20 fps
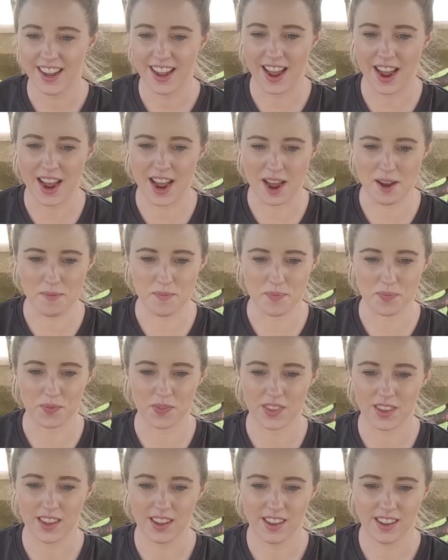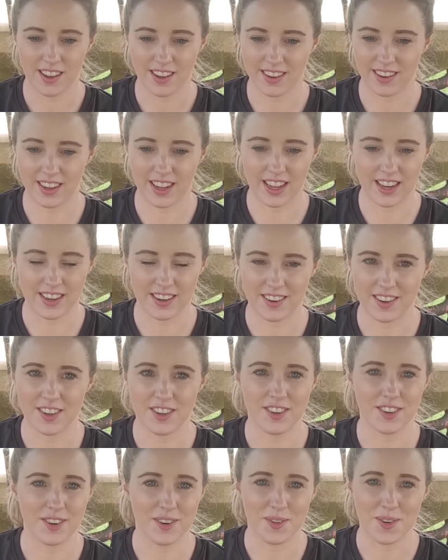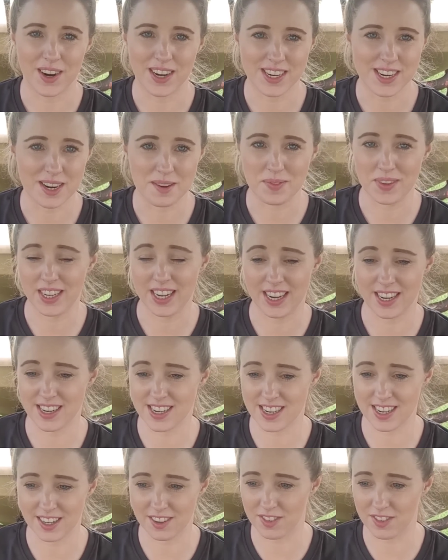Again, I don't know what I'd be at.